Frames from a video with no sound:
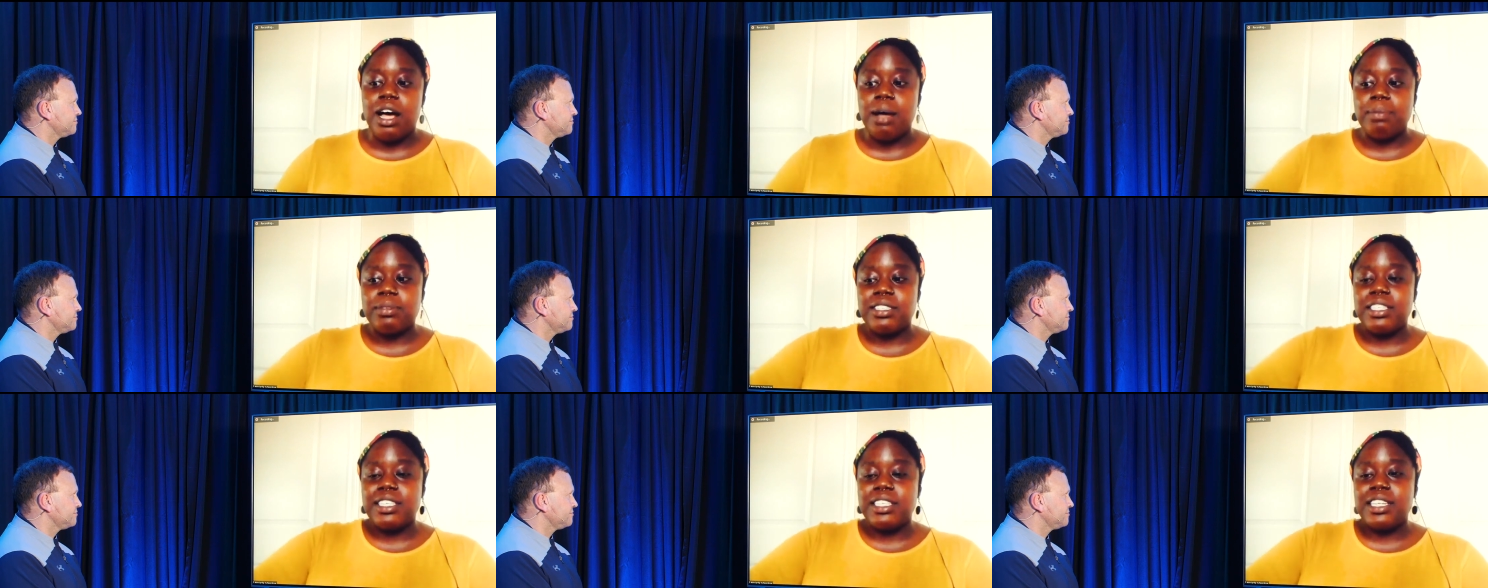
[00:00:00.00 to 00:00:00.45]

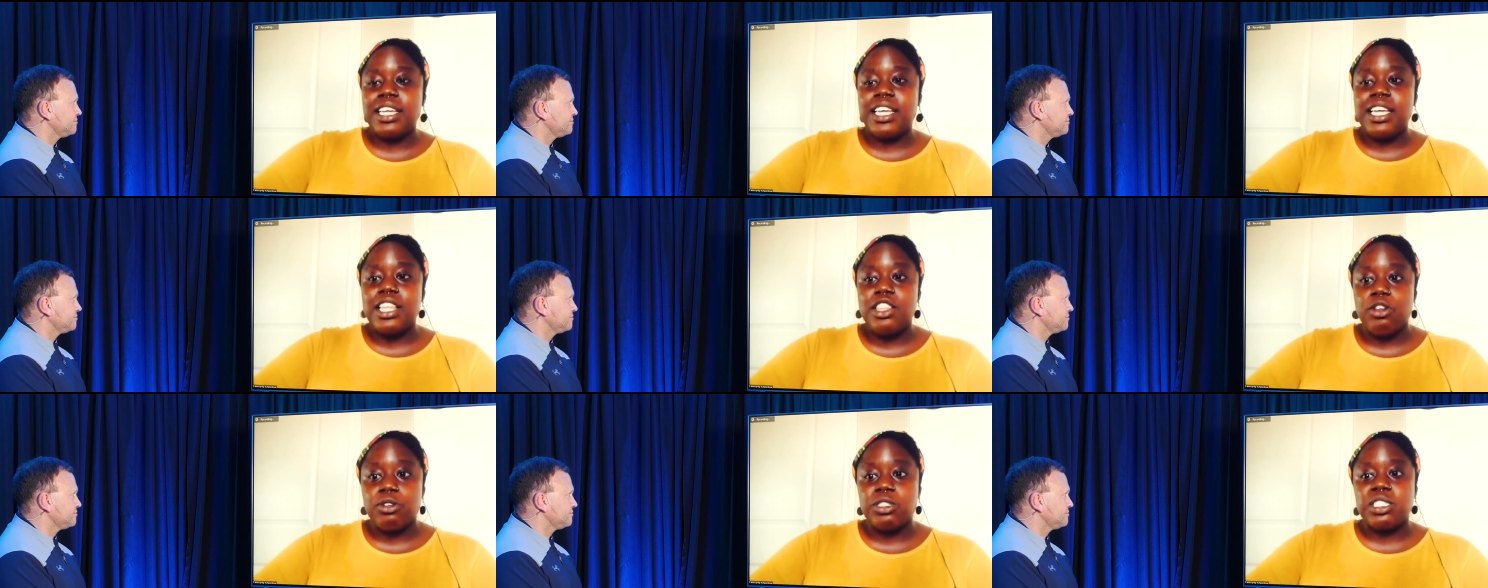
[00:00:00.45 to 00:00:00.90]
Speaker 1: sitting in
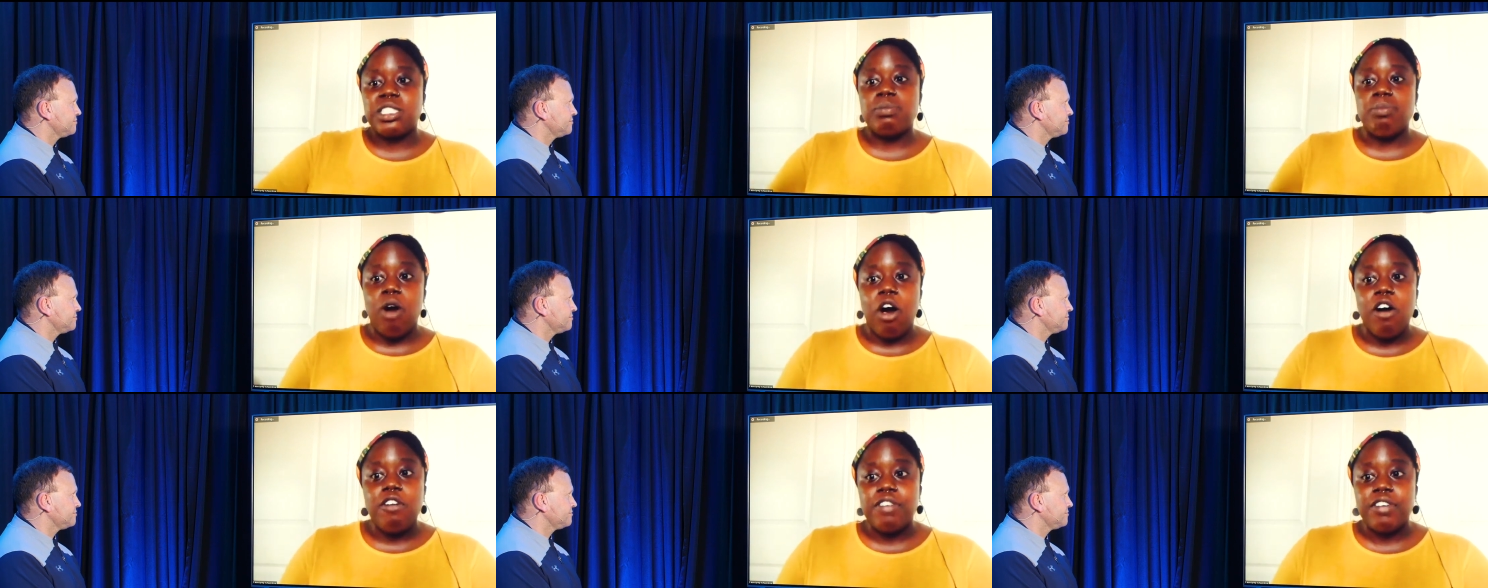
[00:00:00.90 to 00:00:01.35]
those
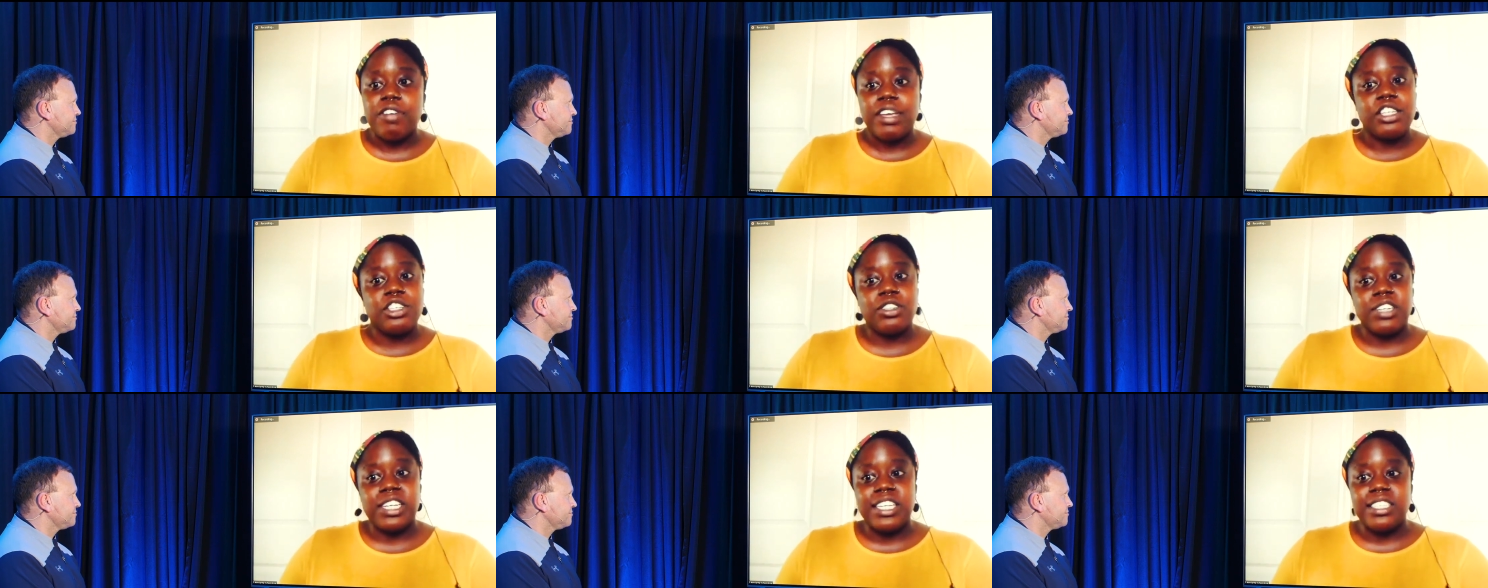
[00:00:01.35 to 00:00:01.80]
small
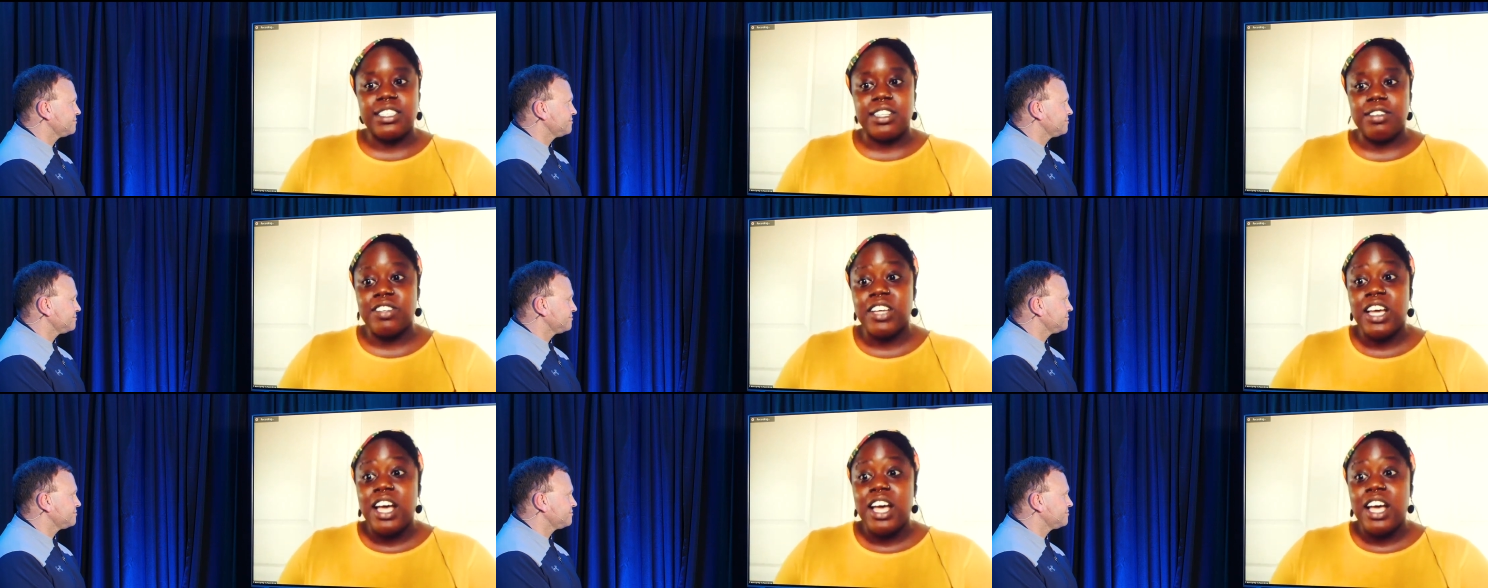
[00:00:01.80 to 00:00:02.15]
victories of